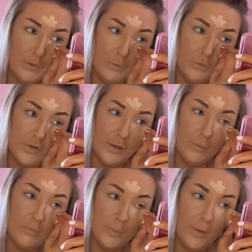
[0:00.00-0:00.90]
no
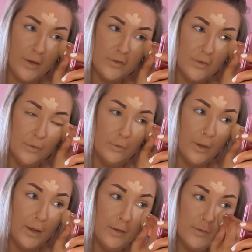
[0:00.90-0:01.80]
sleep for the past 2
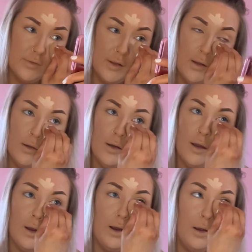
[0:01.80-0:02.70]
nights.
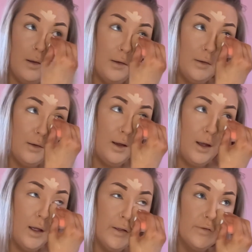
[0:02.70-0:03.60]
I
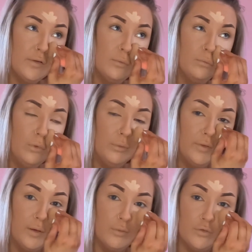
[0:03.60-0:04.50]
had what we
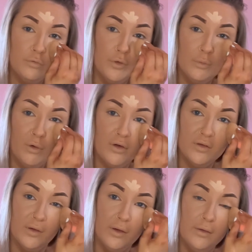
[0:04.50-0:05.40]
think was food
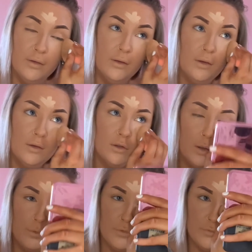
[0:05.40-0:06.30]
poisoning
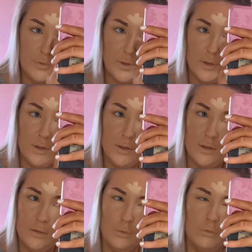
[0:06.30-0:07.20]
about
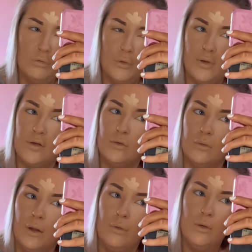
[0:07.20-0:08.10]
4 days ago
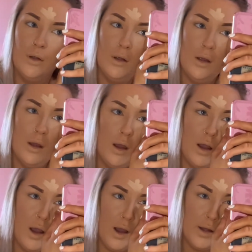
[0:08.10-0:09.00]
now,
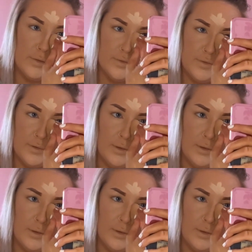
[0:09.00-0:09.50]
and